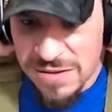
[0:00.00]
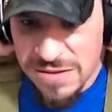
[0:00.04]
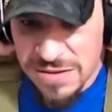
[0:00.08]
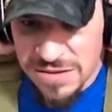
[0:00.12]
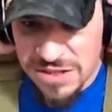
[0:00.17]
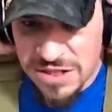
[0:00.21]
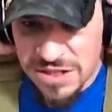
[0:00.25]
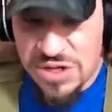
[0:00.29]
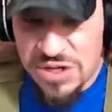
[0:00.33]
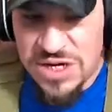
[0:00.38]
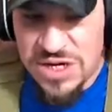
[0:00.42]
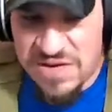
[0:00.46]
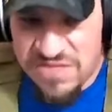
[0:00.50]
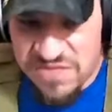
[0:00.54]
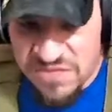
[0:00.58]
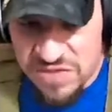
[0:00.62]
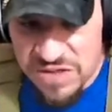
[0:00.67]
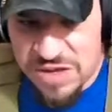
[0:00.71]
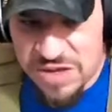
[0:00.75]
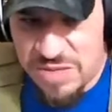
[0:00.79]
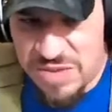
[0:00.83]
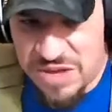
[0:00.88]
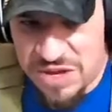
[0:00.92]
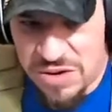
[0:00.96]

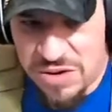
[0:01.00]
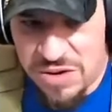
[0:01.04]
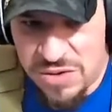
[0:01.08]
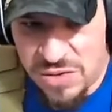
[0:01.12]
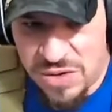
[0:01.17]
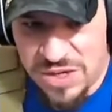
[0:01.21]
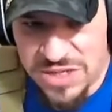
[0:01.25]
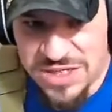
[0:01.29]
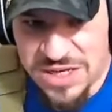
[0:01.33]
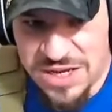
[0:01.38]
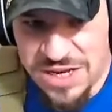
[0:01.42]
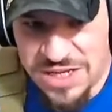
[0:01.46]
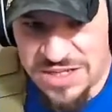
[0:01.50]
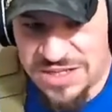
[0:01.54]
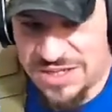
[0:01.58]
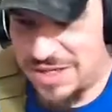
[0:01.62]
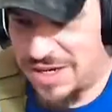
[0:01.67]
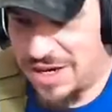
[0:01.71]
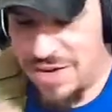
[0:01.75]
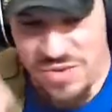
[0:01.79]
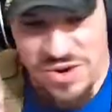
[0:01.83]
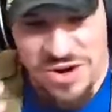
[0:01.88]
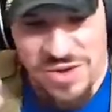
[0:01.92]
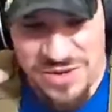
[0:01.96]
definitely better at noise canceling.
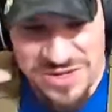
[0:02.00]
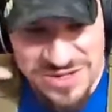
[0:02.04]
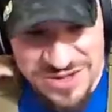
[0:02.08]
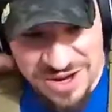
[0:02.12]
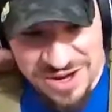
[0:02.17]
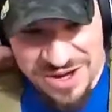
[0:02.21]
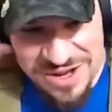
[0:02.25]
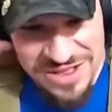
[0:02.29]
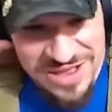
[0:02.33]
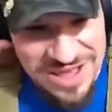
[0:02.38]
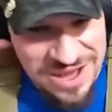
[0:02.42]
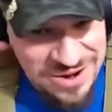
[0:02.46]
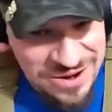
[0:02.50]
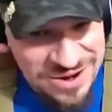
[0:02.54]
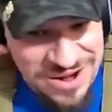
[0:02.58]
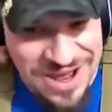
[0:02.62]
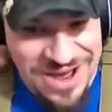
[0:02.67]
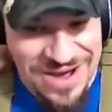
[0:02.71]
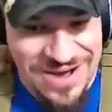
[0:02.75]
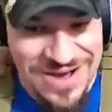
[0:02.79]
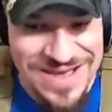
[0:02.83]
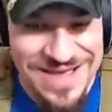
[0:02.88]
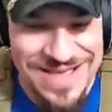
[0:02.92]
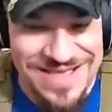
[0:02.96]
I'm probably talking louder now.
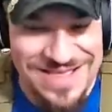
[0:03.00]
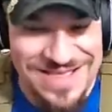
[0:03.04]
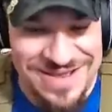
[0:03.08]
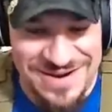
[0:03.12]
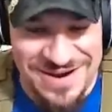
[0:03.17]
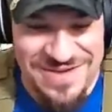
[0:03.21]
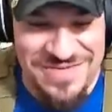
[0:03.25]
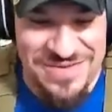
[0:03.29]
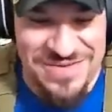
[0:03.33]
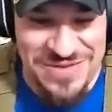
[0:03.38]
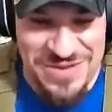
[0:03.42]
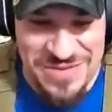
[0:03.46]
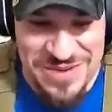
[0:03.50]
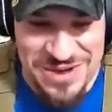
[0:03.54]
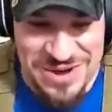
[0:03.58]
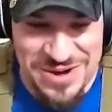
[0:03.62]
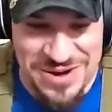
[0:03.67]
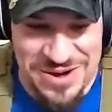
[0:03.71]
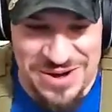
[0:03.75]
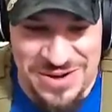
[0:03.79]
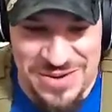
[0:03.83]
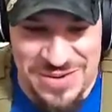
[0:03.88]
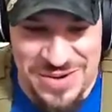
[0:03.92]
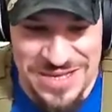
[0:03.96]
They're definitely better
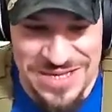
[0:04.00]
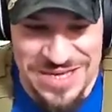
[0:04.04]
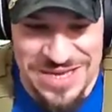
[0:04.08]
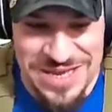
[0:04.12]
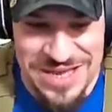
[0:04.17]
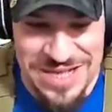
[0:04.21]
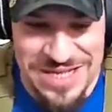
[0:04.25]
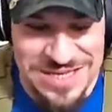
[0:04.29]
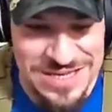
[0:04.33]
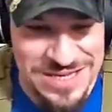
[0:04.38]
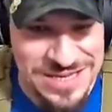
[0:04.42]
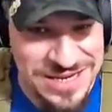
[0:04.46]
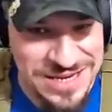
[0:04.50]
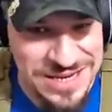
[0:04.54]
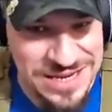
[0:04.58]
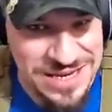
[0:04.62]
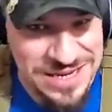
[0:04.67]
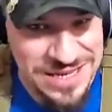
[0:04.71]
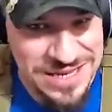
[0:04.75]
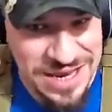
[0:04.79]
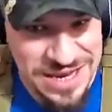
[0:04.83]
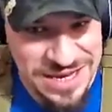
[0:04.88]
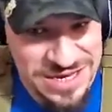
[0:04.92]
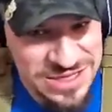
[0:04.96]
at noise canceling.
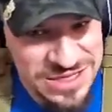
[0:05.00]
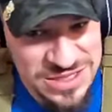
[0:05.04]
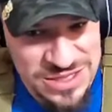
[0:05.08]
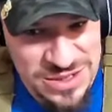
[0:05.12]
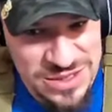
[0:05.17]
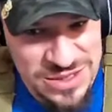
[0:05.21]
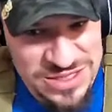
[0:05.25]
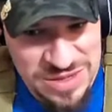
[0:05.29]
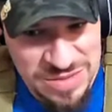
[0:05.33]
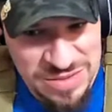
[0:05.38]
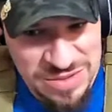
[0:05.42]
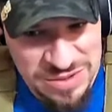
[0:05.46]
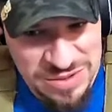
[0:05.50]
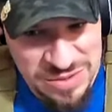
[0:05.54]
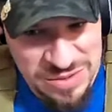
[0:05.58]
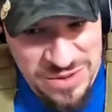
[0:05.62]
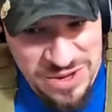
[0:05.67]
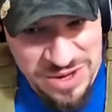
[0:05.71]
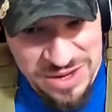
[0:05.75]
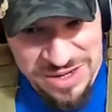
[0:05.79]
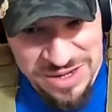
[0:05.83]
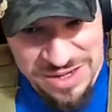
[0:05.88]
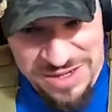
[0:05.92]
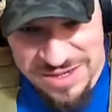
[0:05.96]
Like as soon as I put them
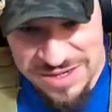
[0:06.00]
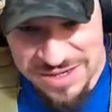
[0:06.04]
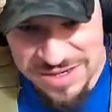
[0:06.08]
on,